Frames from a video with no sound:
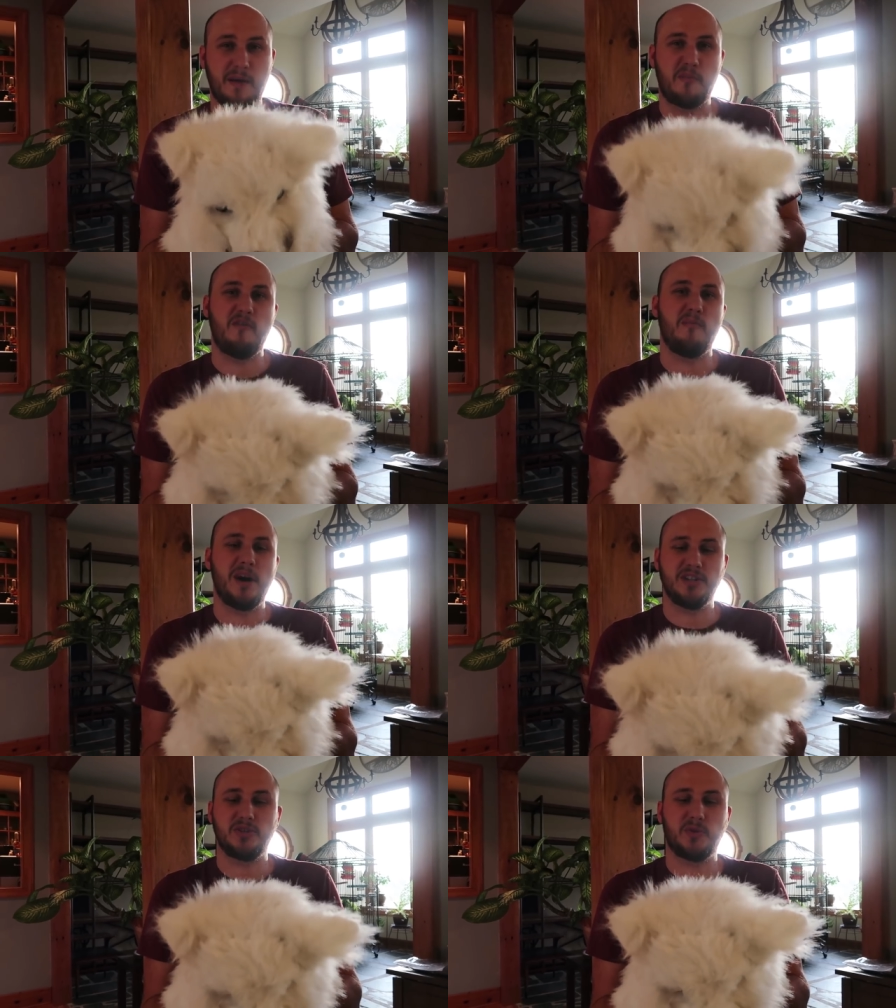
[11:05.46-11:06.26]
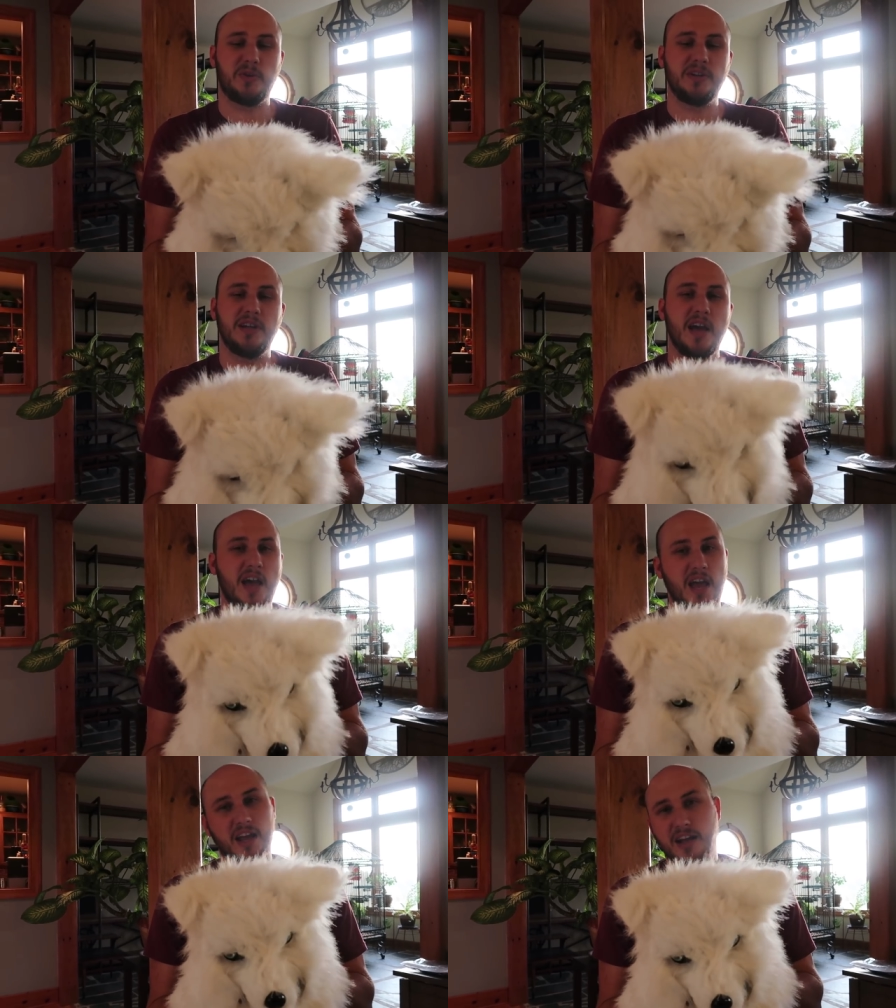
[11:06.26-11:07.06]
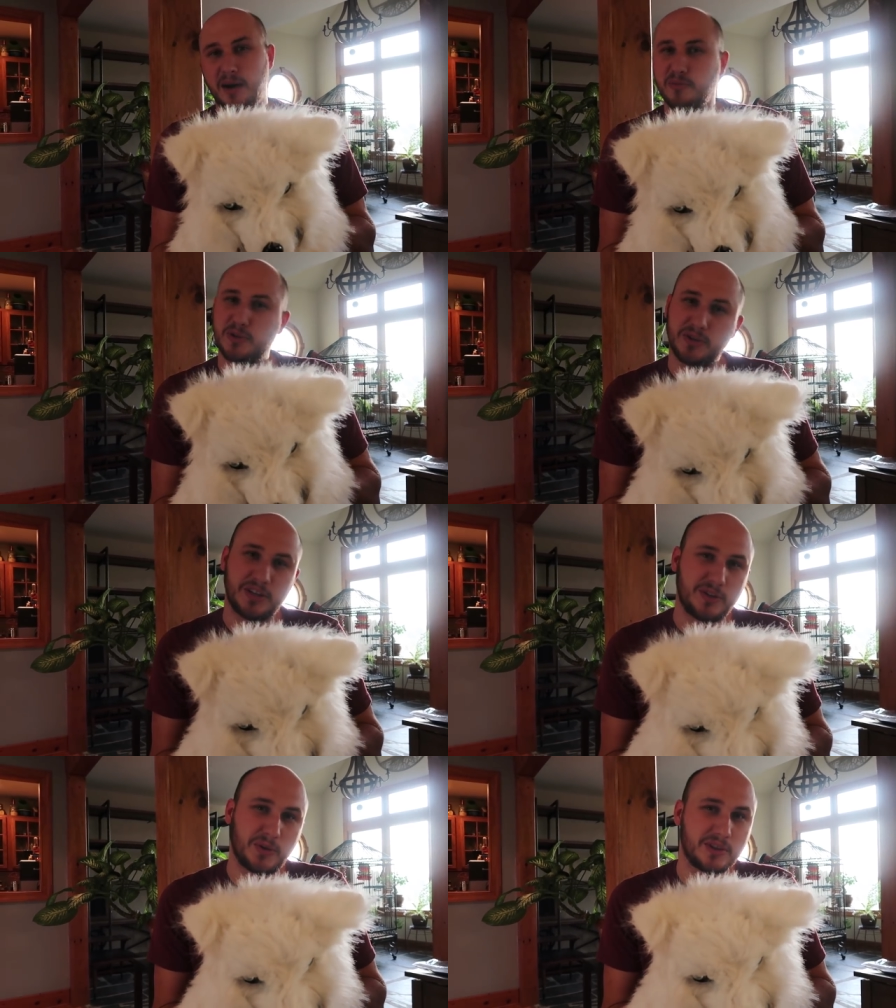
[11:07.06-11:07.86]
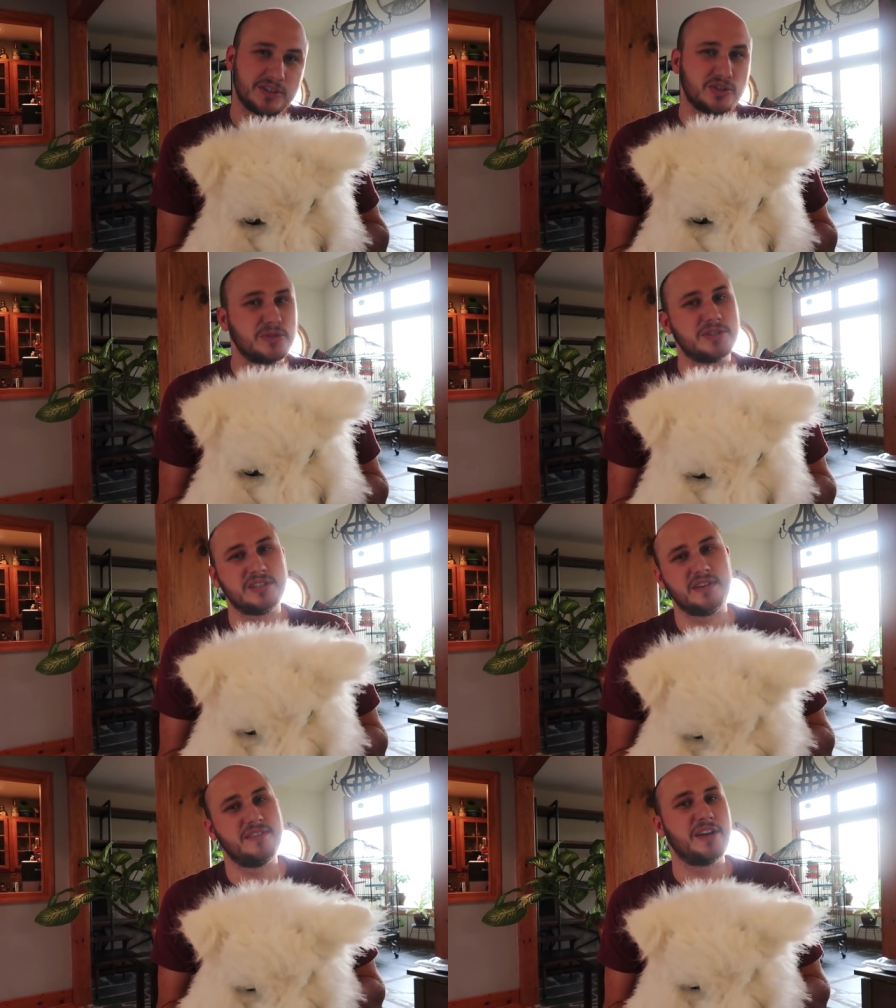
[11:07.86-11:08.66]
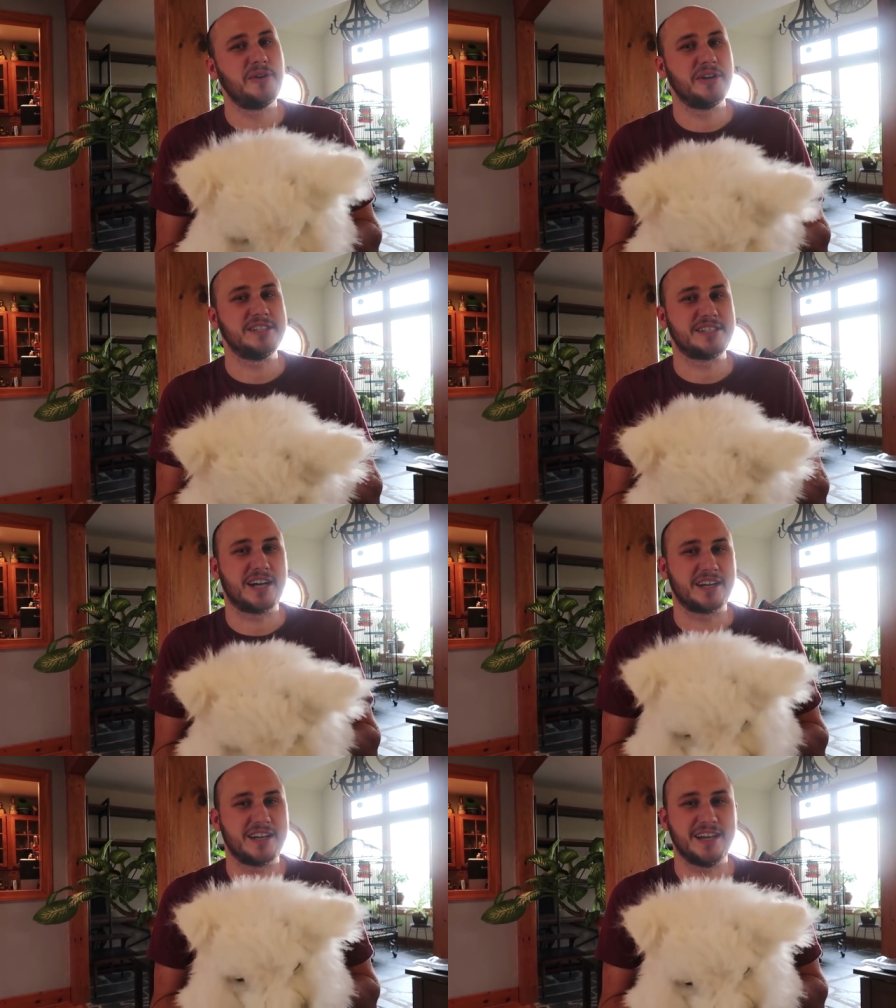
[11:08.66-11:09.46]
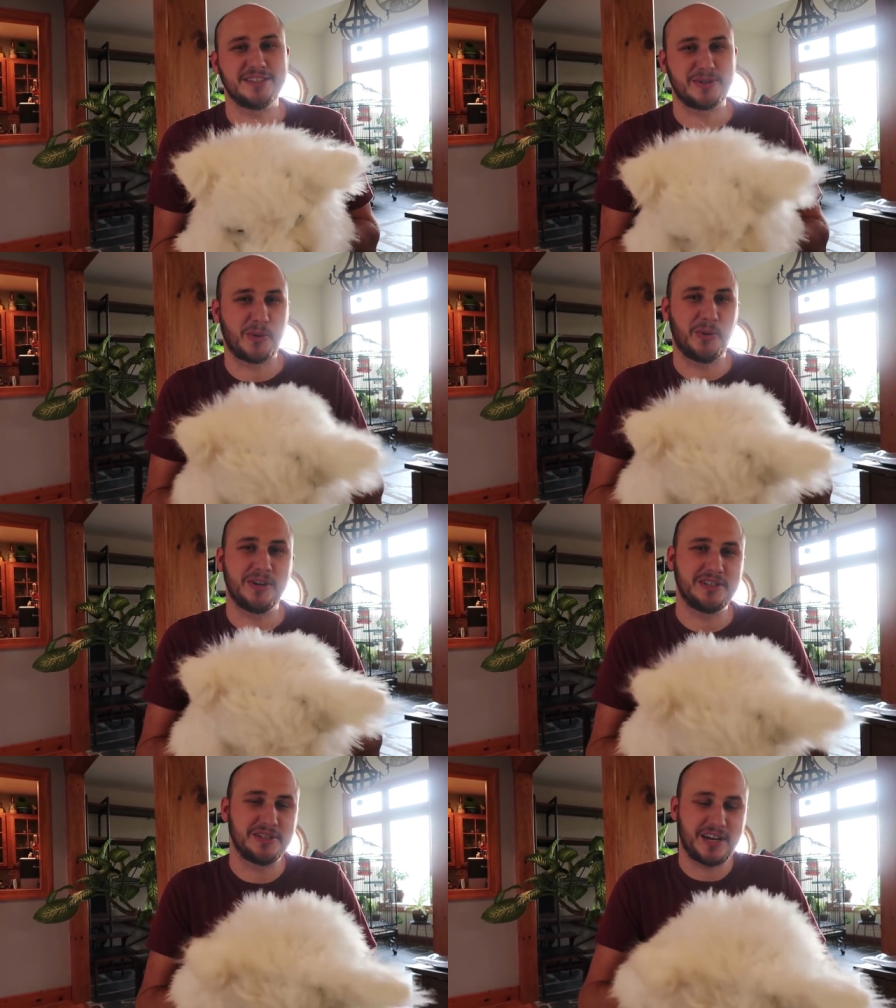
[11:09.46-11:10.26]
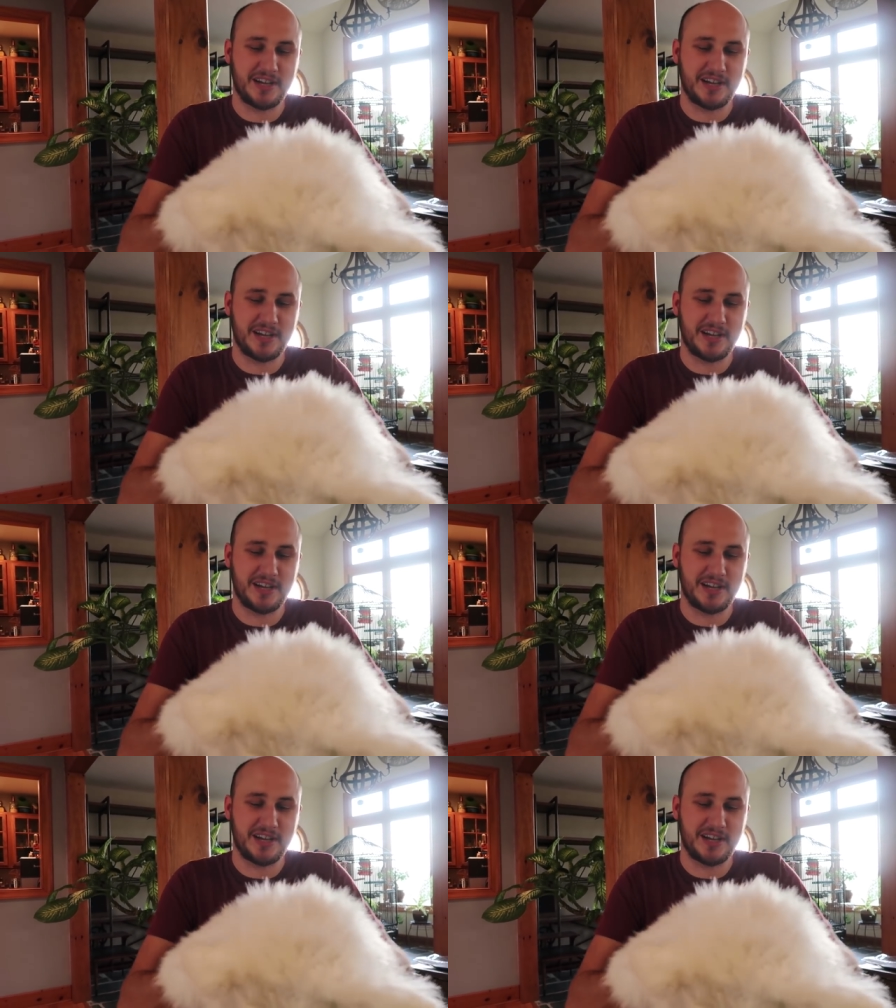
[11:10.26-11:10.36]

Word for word: type of mask on and come to the dogs to see if they're gonna recognize the owner or